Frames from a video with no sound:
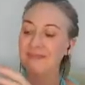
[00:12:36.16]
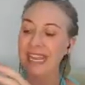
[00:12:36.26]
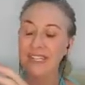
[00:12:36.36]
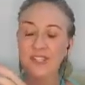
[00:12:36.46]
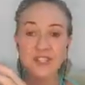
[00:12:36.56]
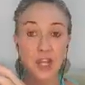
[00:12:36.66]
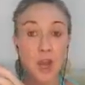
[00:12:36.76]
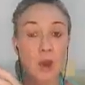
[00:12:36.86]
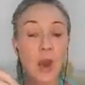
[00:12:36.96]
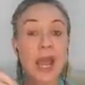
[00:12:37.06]
And
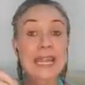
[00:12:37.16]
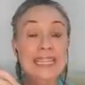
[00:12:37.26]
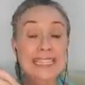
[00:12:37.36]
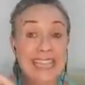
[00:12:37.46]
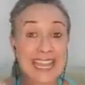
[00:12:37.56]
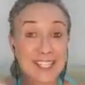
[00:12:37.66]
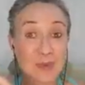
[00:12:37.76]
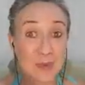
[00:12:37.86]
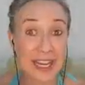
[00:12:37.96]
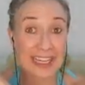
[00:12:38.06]
so guess
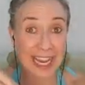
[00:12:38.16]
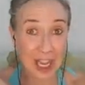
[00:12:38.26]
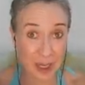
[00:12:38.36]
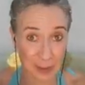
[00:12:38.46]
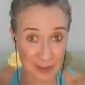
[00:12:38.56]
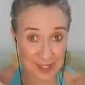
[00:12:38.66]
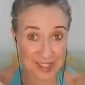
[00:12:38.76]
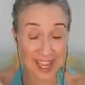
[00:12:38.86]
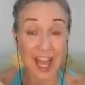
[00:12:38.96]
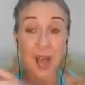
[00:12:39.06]
what helps
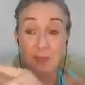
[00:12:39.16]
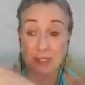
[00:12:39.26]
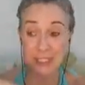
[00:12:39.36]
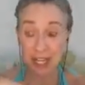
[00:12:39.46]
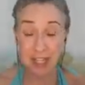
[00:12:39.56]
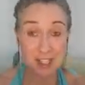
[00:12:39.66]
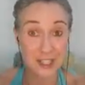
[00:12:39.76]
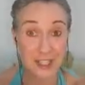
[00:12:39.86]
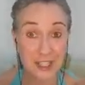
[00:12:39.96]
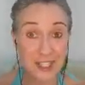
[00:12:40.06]
blood
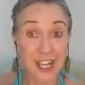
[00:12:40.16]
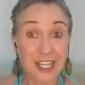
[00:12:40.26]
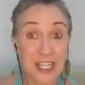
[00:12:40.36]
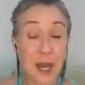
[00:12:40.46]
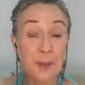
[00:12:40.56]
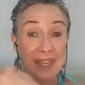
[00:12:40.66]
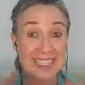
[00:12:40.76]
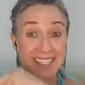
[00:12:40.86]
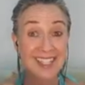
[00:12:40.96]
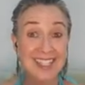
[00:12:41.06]
sugar come
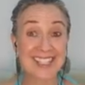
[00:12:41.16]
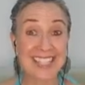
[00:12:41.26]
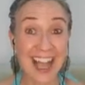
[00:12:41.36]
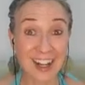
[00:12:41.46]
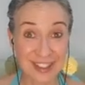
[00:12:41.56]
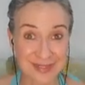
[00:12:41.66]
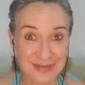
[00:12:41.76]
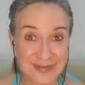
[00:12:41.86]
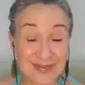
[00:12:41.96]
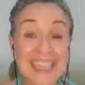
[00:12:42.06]
into the cell?
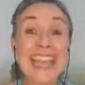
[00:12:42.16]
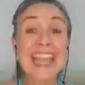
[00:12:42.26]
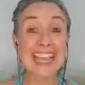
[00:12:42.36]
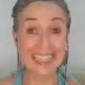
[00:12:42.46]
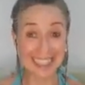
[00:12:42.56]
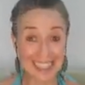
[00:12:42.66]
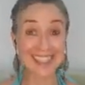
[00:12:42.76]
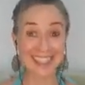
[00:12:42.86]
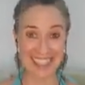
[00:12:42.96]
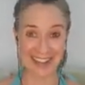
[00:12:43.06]

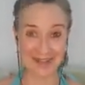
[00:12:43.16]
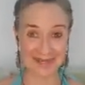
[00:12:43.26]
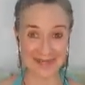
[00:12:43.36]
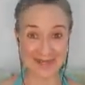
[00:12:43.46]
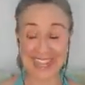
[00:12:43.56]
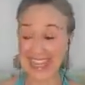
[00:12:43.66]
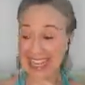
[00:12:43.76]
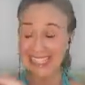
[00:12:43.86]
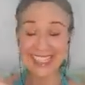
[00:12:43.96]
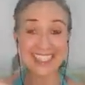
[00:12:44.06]
Insulin.
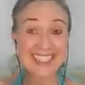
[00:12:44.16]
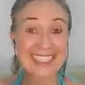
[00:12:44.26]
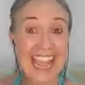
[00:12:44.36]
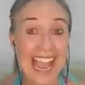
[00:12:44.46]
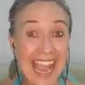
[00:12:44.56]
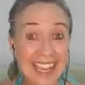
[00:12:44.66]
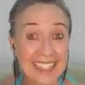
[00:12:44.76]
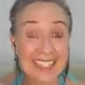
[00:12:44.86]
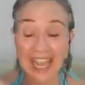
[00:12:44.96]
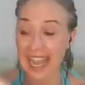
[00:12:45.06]
Insulin
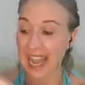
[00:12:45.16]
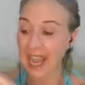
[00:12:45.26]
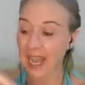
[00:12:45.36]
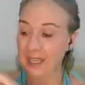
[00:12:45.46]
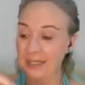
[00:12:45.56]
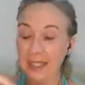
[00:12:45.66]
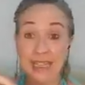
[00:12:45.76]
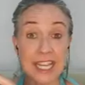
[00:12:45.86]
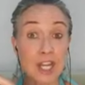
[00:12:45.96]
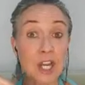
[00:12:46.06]
acts as
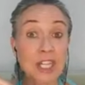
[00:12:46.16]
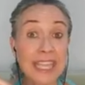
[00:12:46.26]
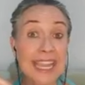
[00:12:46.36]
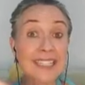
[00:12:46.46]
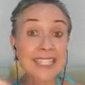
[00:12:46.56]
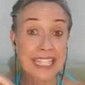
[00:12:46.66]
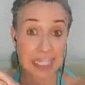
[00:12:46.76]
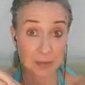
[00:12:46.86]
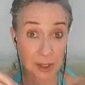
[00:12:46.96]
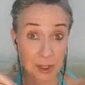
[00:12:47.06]
like a
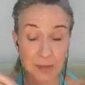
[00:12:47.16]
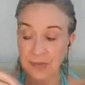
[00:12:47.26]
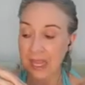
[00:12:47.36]
gatekeeper.